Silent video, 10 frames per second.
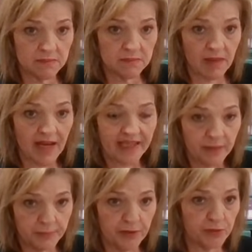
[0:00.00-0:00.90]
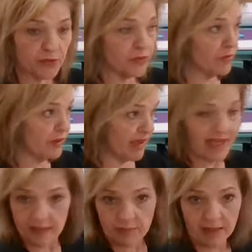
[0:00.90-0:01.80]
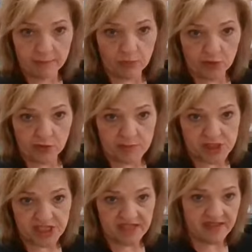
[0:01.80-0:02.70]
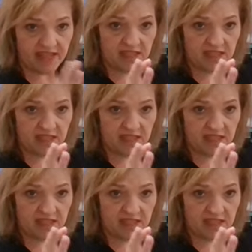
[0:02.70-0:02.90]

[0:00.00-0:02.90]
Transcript: my computer and my embroidery machine.